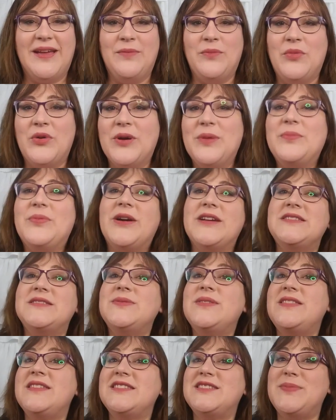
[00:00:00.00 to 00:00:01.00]
am more impressed
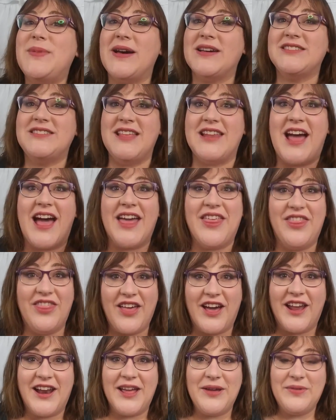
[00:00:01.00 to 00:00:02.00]
with this box than I
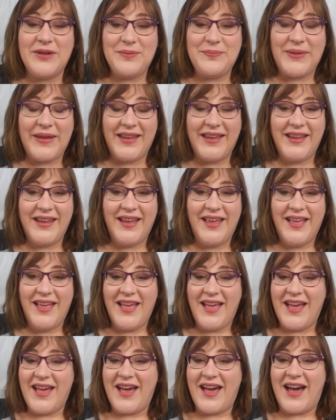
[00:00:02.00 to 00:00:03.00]
thought I would be.
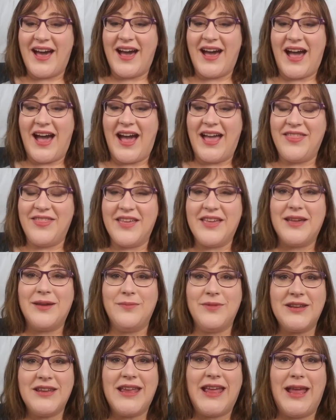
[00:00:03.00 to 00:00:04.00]
I think I'm
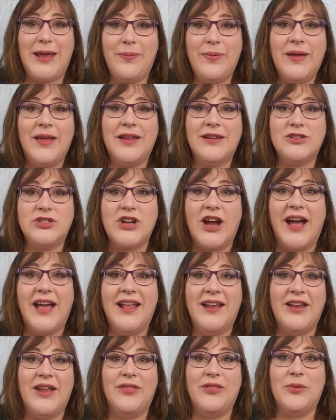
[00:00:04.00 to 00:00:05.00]
going to keep it and try
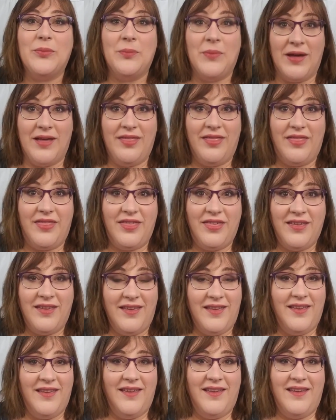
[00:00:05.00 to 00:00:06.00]
another month.
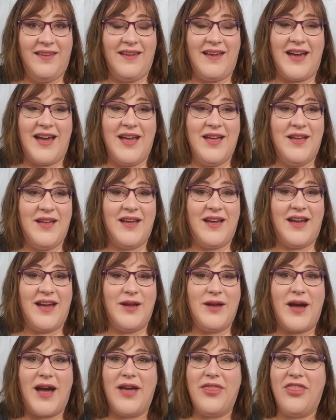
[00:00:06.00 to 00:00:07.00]
I,
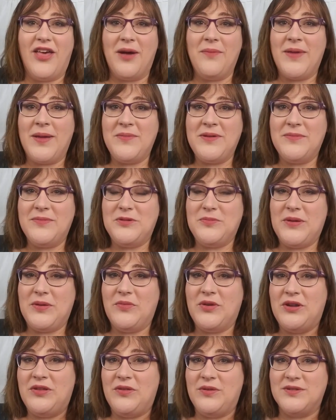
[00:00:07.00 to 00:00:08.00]
I thought maybe it would be
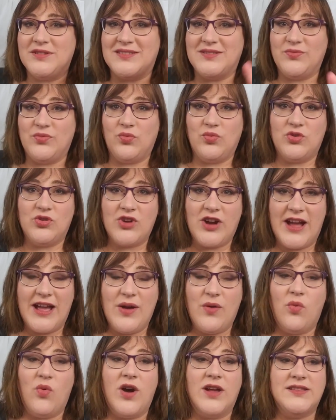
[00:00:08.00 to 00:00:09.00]
one of those try
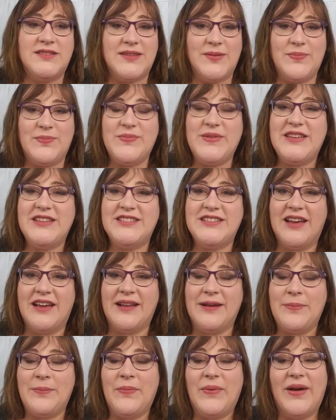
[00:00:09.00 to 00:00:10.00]
it once and be
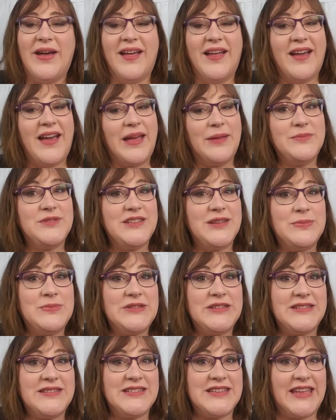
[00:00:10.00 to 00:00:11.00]
done, but I'm
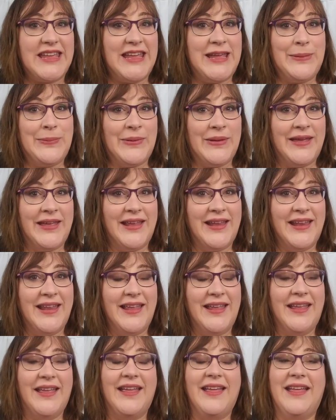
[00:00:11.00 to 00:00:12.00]
tempted to keep it.
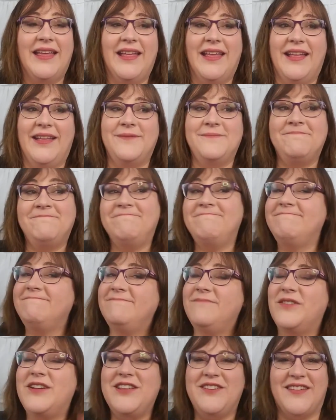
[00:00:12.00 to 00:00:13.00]

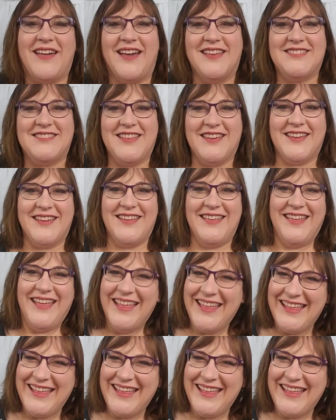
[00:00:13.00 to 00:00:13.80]
Hmm, what do you guys think?